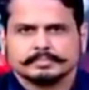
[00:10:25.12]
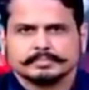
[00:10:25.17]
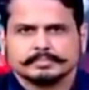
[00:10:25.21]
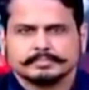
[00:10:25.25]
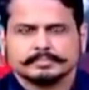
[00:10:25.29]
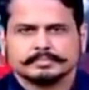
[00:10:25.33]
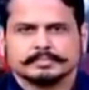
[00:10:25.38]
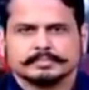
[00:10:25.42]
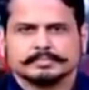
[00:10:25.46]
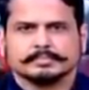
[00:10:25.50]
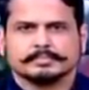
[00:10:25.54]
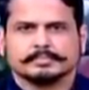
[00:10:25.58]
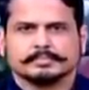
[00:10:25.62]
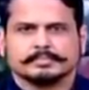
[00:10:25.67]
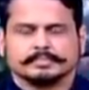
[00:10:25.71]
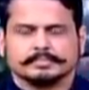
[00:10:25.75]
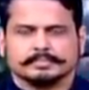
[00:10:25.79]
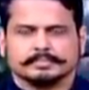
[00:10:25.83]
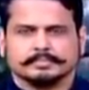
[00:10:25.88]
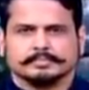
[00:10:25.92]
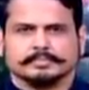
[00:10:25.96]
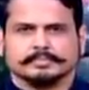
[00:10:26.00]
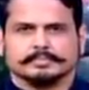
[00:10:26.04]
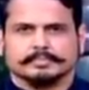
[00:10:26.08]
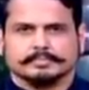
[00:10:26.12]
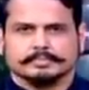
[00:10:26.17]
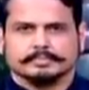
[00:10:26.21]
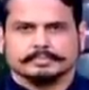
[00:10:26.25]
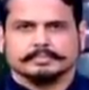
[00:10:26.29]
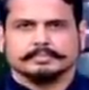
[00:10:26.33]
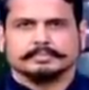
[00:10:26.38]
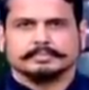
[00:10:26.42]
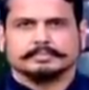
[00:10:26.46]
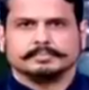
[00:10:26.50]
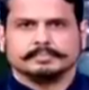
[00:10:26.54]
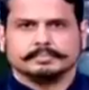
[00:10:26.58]

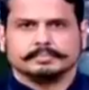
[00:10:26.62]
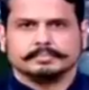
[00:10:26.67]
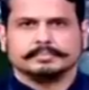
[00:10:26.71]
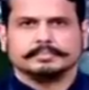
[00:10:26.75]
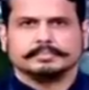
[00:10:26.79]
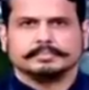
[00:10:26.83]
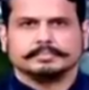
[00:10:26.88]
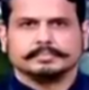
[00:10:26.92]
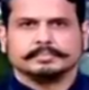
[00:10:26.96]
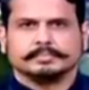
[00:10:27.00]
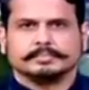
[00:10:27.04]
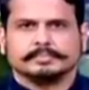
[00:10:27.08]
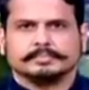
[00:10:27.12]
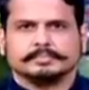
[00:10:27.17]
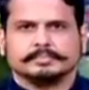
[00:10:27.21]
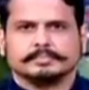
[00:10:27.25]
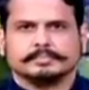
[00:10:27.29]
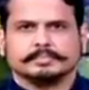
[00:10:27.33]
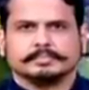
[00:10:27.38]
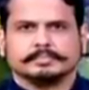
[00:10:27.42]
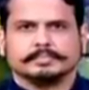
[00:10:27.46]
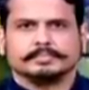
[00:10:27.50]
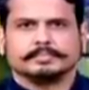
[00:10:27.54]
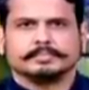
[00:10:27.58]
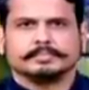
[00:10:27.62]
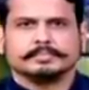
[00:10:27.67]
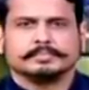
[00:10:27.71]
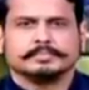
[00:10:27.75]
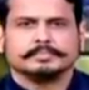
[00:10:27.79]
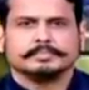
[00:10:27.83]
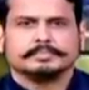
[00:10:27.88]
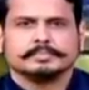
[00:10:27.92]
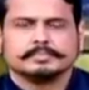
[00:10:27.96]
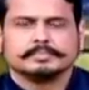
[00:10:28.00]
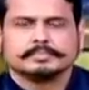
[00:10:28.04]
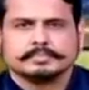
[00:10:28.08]

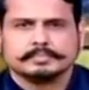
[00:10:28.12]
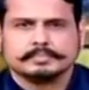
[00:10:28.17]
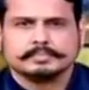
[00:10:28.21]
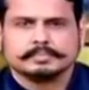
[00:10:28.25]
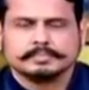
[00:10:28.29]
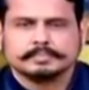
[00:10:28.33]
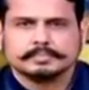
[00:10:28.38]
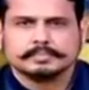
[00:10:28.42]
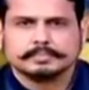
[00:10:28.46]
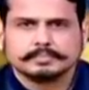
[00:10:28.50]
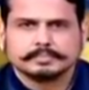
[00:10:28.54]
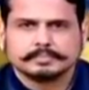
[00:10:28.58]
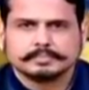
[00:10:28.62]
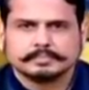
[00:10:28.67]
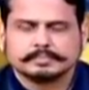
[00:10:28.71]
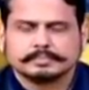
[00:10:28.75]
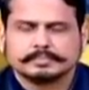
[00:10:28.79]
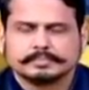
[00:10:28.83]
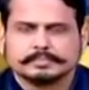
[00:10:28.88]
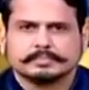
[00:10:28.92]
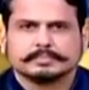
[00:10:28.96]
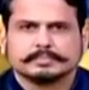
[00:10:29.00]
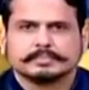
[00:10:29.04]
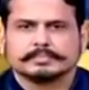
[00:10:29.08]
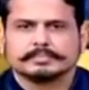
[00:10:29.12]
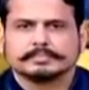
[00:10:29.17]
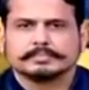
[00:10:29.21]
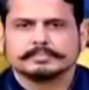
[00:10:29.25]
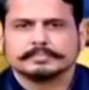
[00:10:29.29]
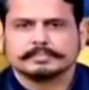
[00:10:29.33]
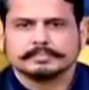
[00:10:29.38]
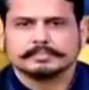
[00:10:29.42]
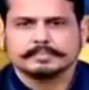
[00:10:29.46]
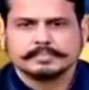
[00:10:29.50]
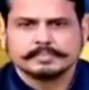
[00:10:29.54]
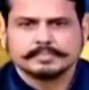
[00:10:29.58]

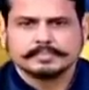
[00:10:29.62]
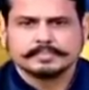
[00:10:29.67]
(not speaking)